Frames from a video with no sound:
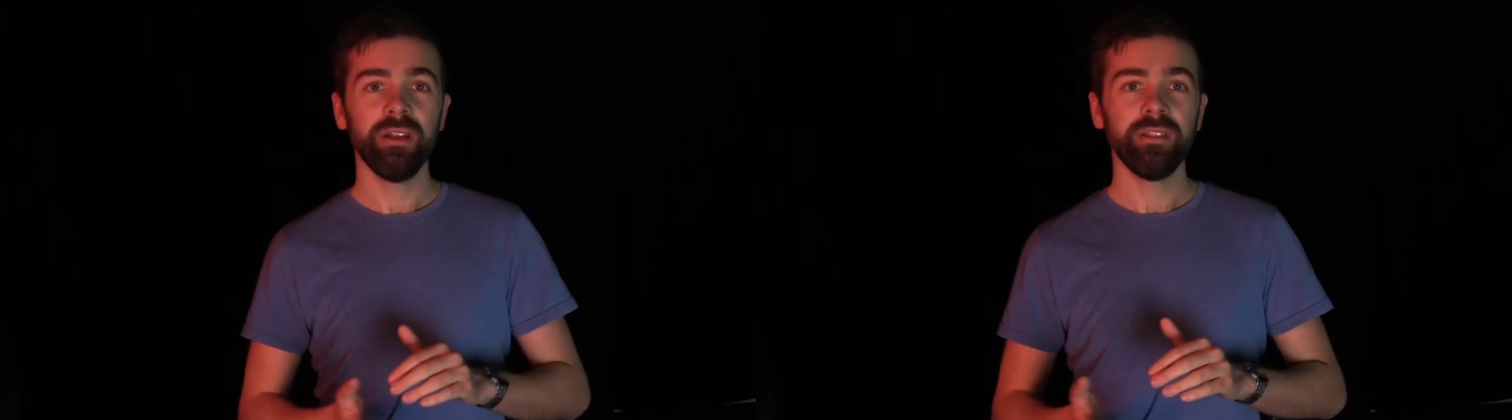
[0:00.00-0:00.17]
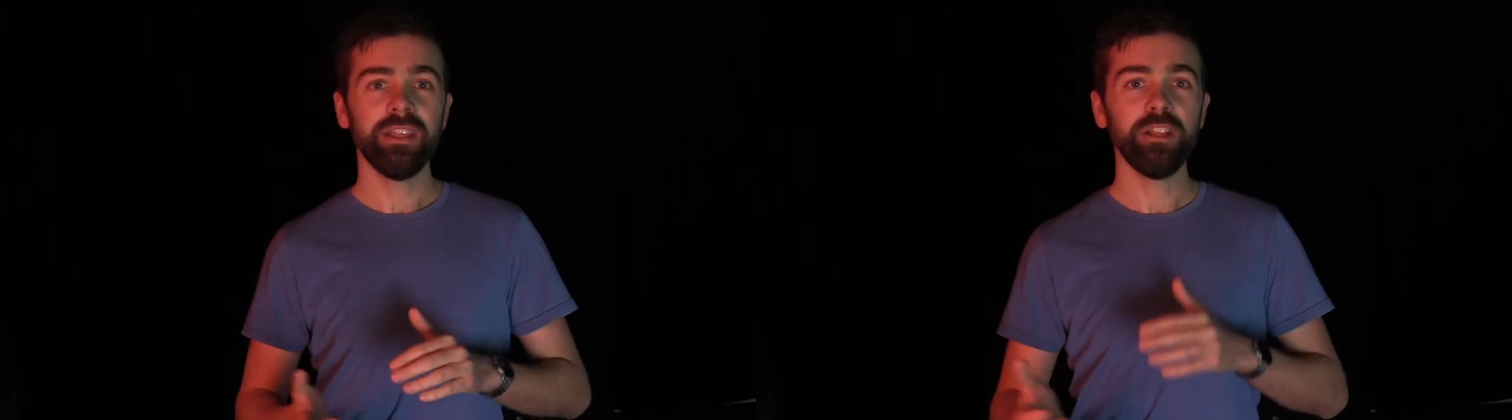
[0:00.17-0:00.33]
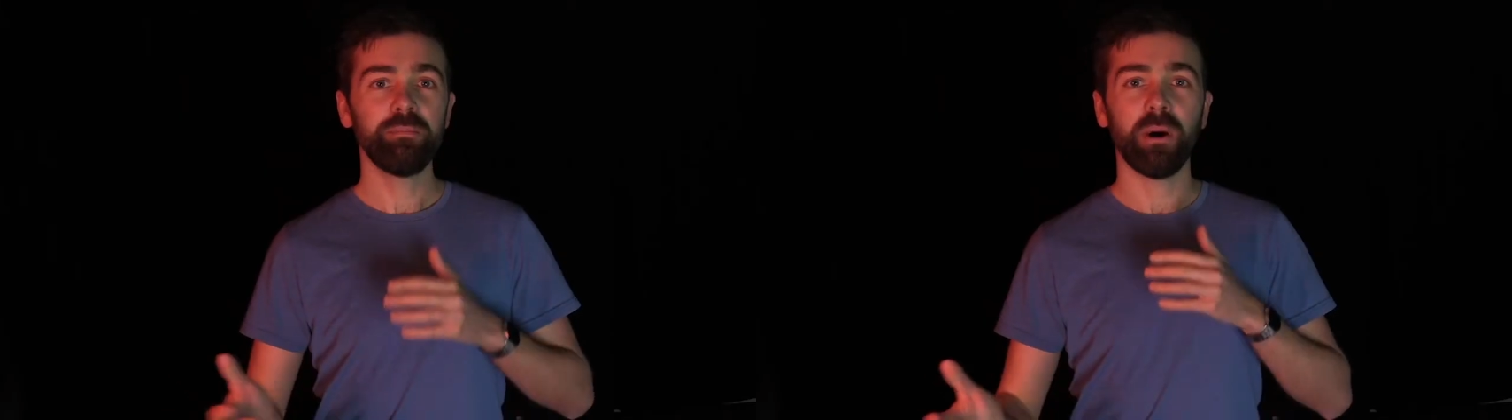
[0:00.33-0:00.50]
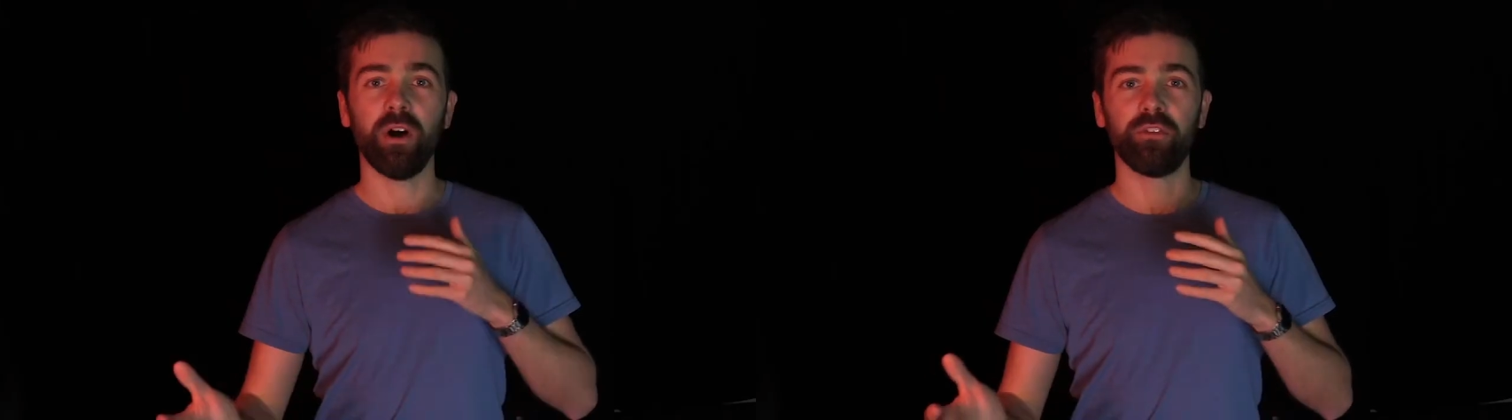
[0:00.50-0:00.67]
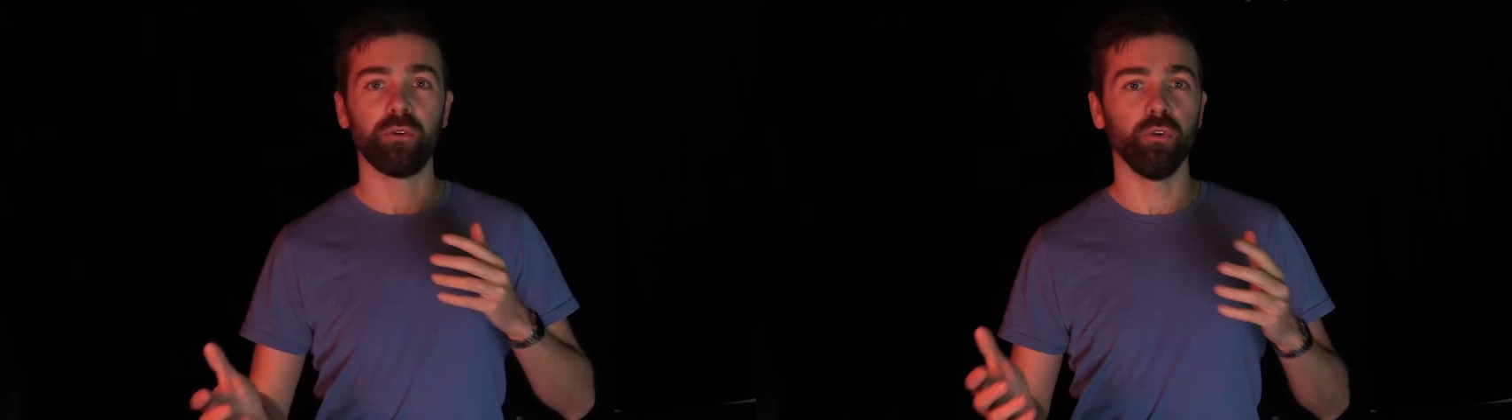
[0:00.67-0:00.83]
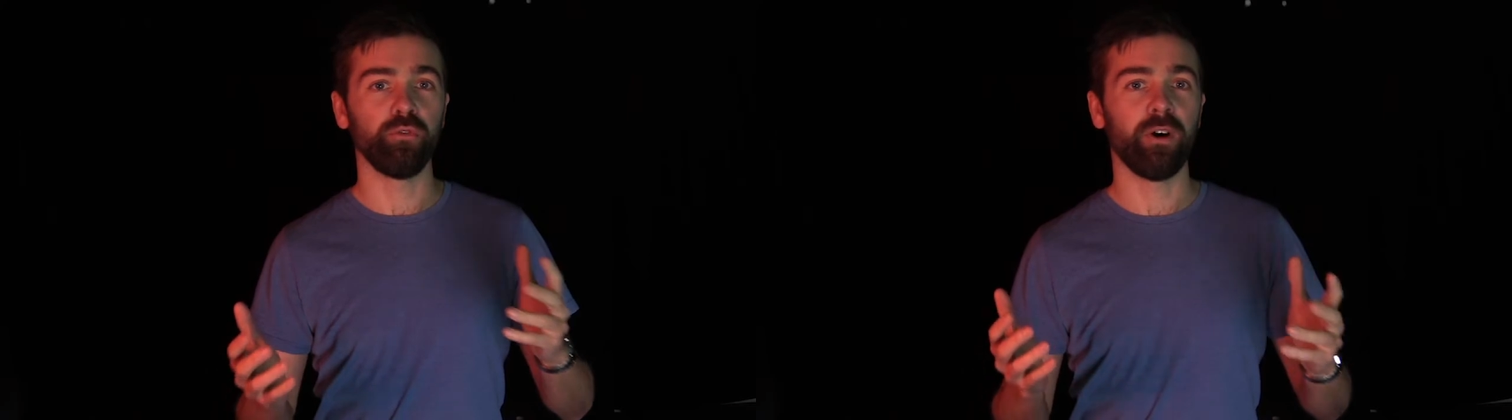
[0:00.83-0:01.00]
These
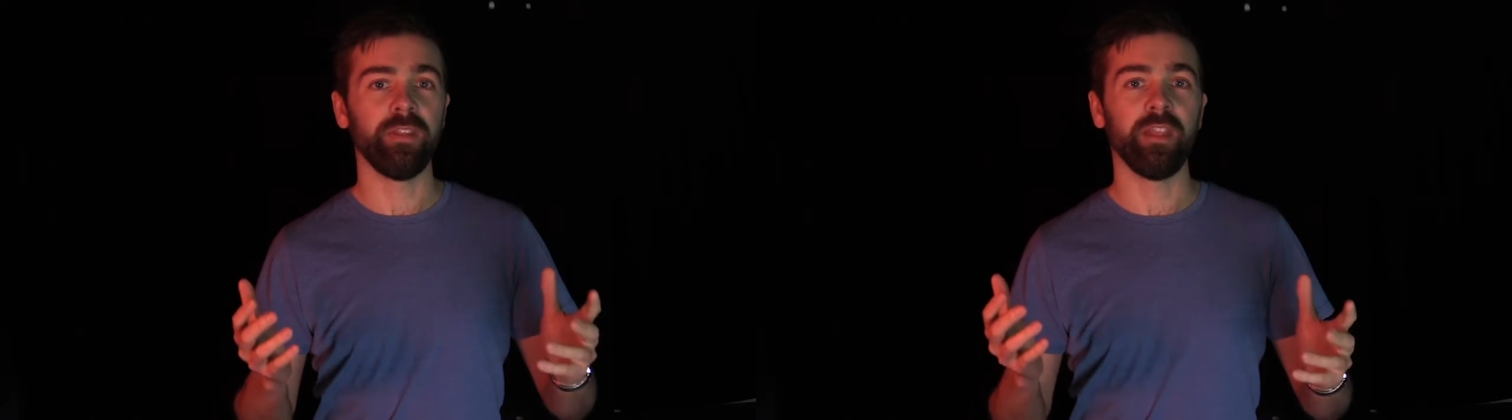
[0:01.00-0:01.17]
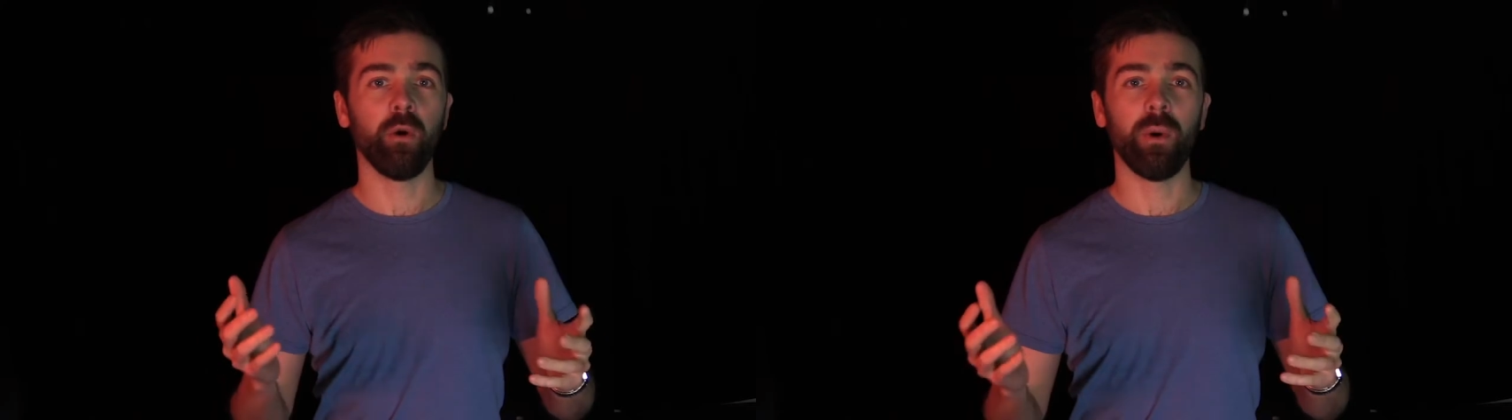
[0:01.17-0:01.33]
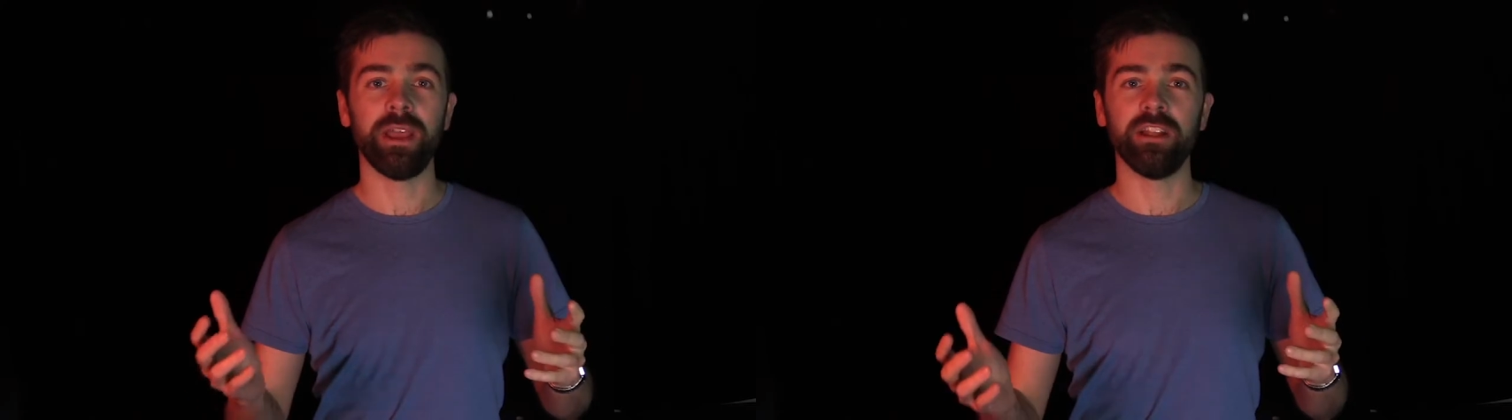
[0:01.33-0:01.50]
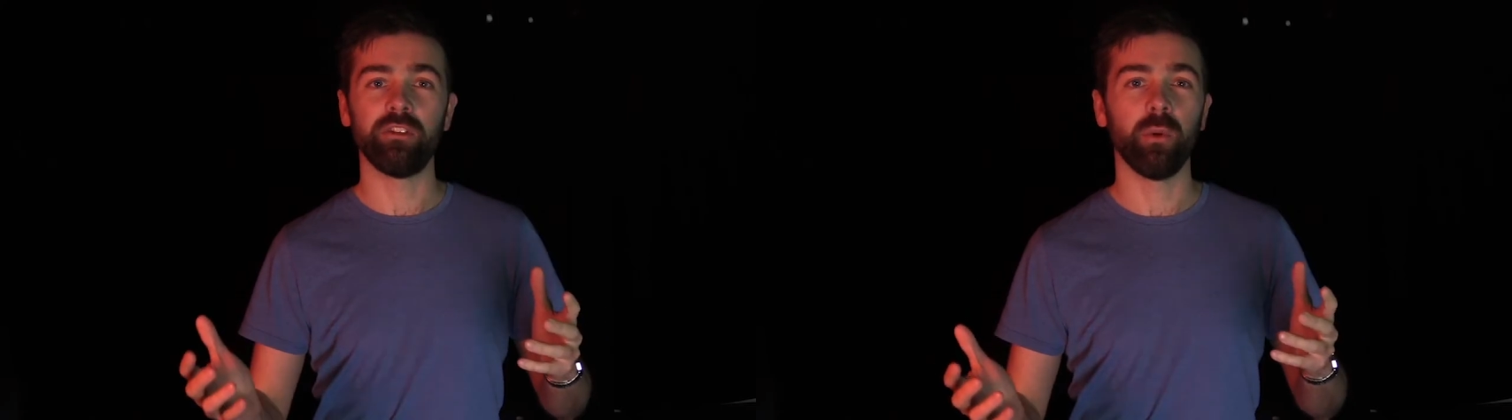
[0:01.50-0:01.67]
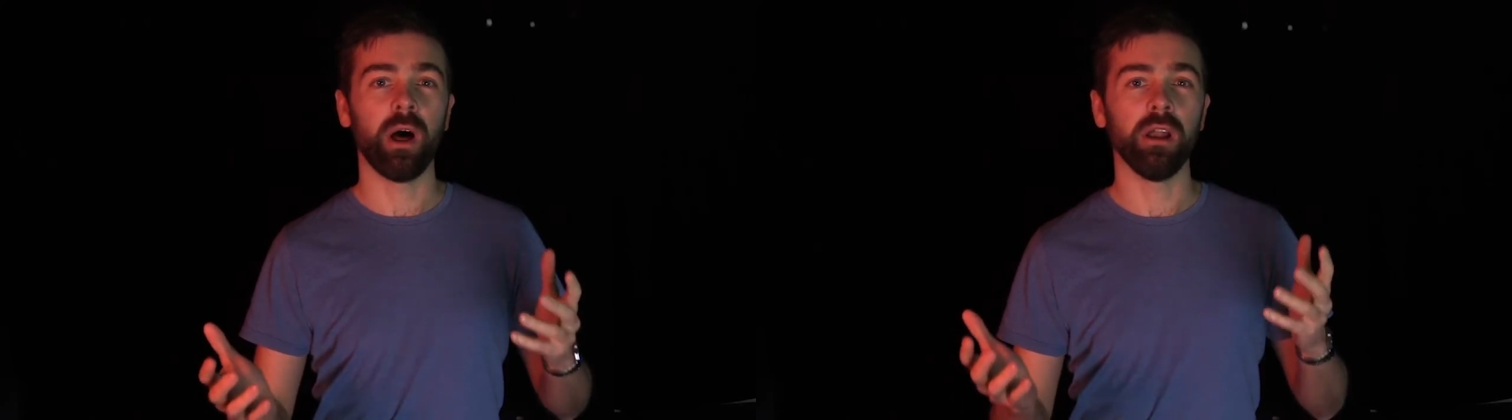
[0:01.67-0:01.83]
particles find their way into our